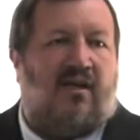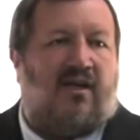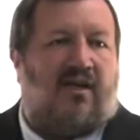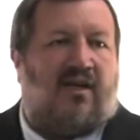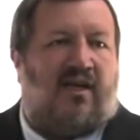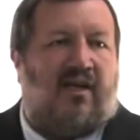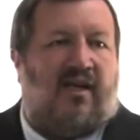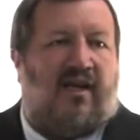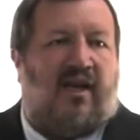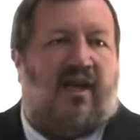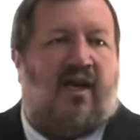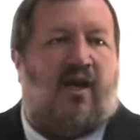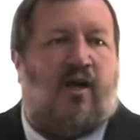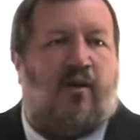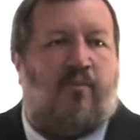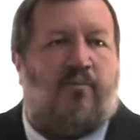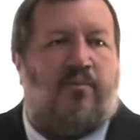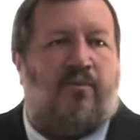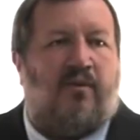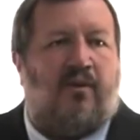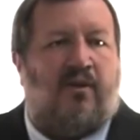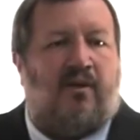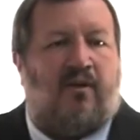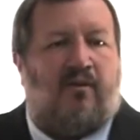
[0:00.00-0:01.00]
can
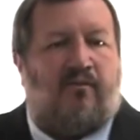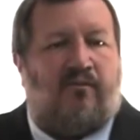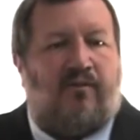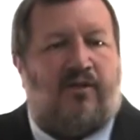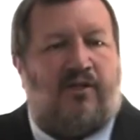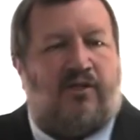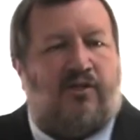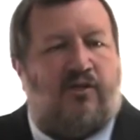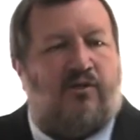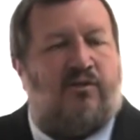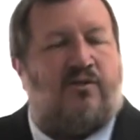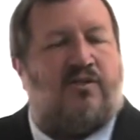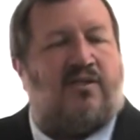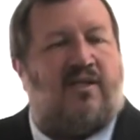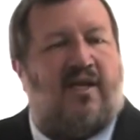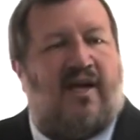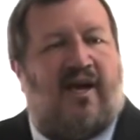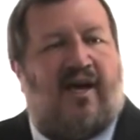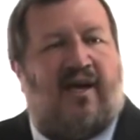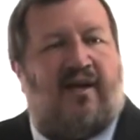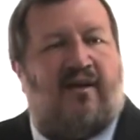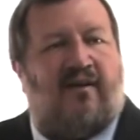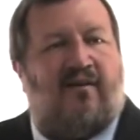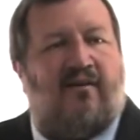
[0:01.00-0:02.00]
help reduce
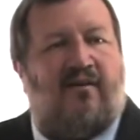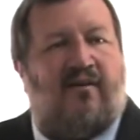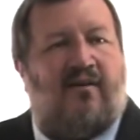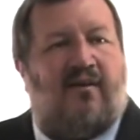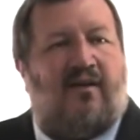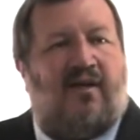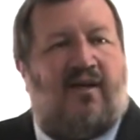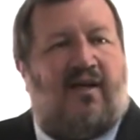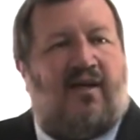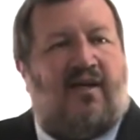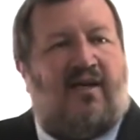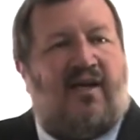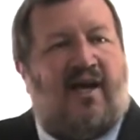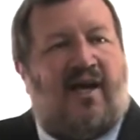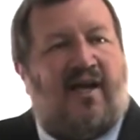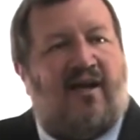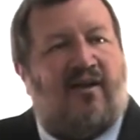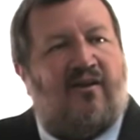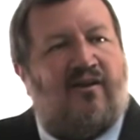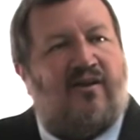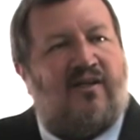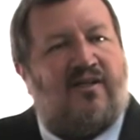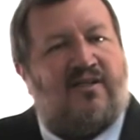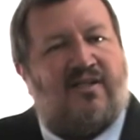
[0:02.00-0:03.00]
that, it not
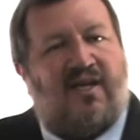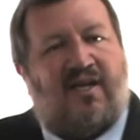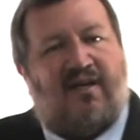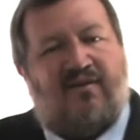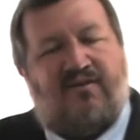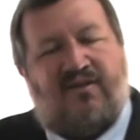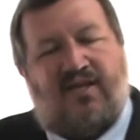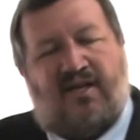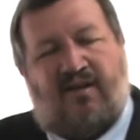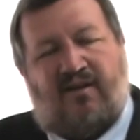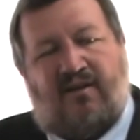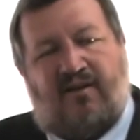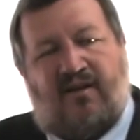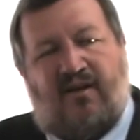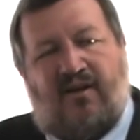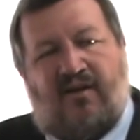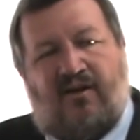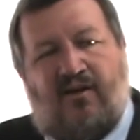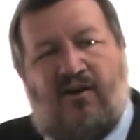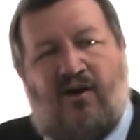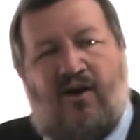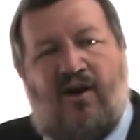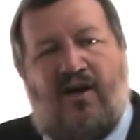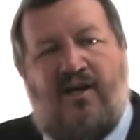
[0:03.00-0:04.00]
only saves
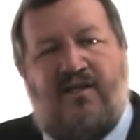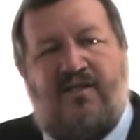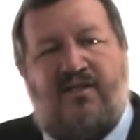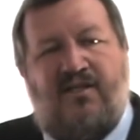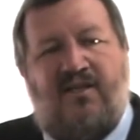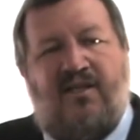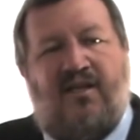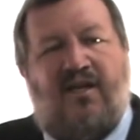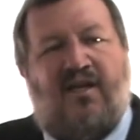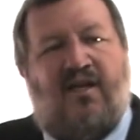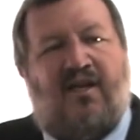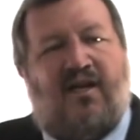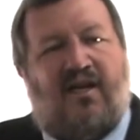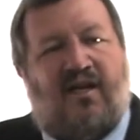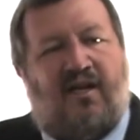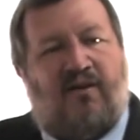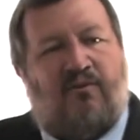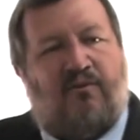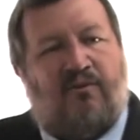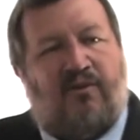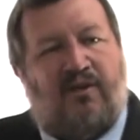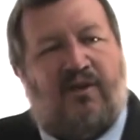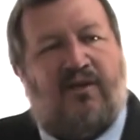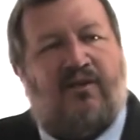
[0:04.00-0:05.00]
healthcare costs, it
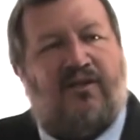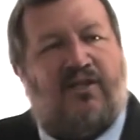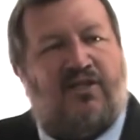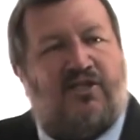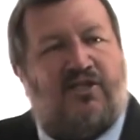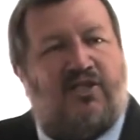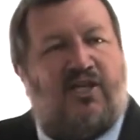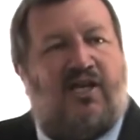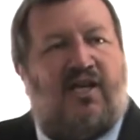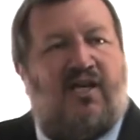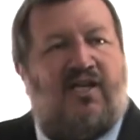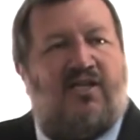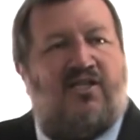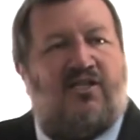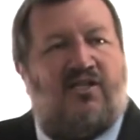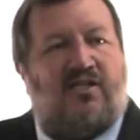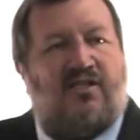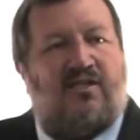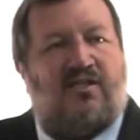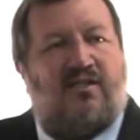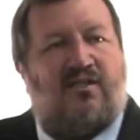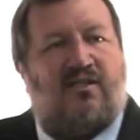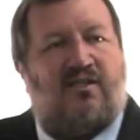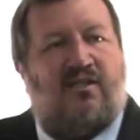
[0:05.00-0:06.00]
really
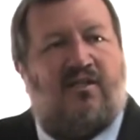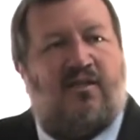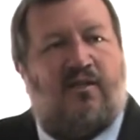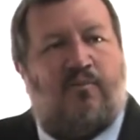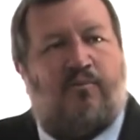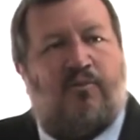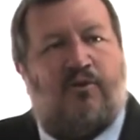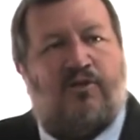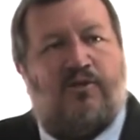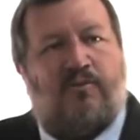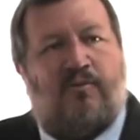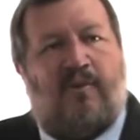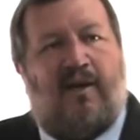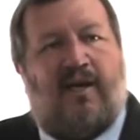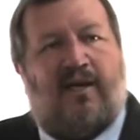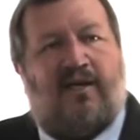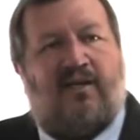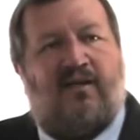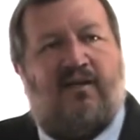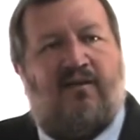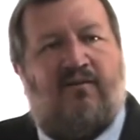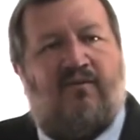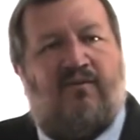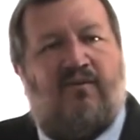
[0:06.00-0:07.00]
changes the
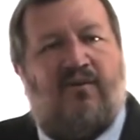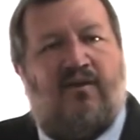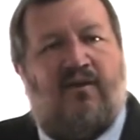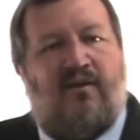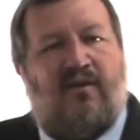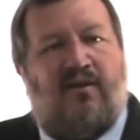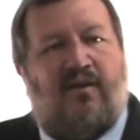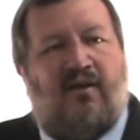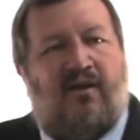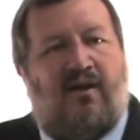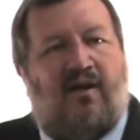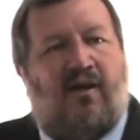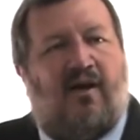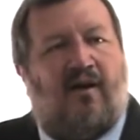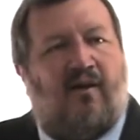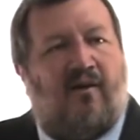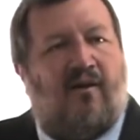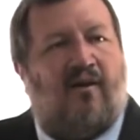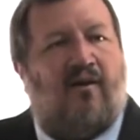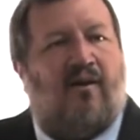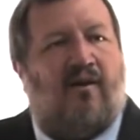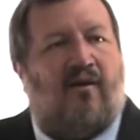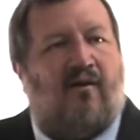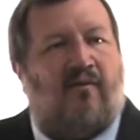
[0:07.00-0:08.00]
perspective
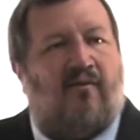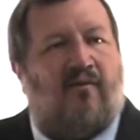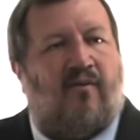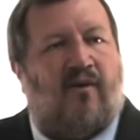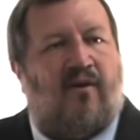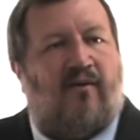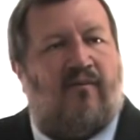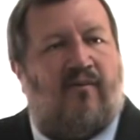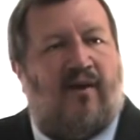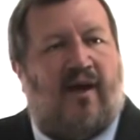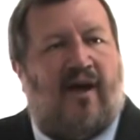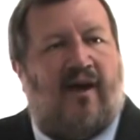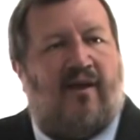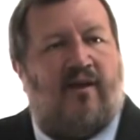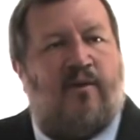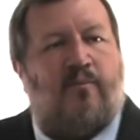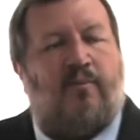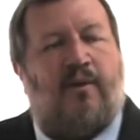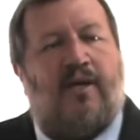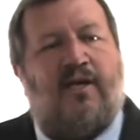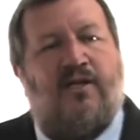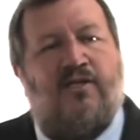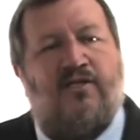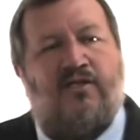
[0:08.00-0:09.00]
of how the
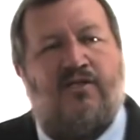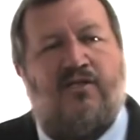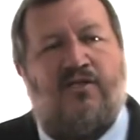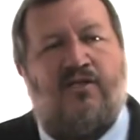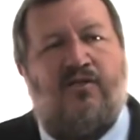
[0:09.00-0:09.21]
patient's